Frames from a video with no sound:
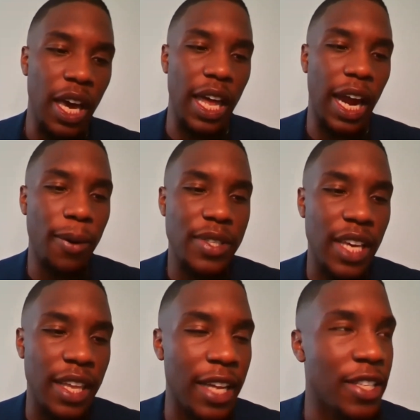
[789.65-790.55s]
And I would
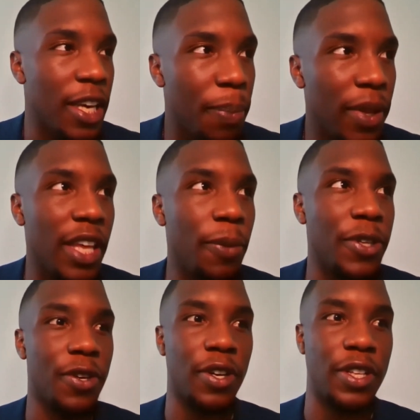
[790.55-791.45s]
say that typically what
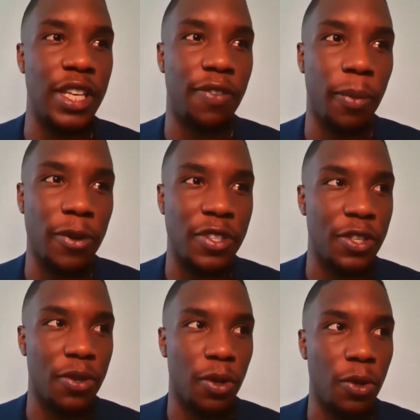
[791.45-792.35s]
you're going to see for most
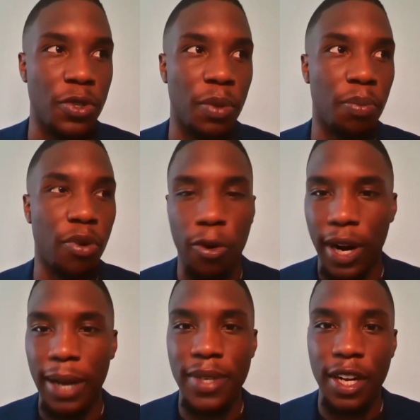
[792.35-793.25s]
digital inclusion
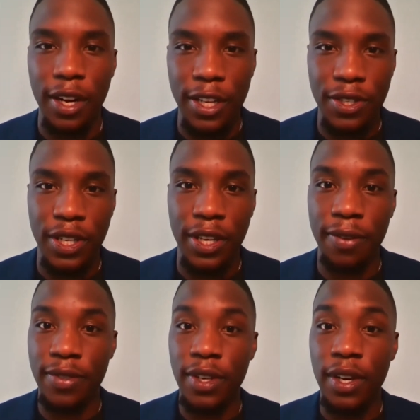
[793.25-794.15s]
programs and initiatives,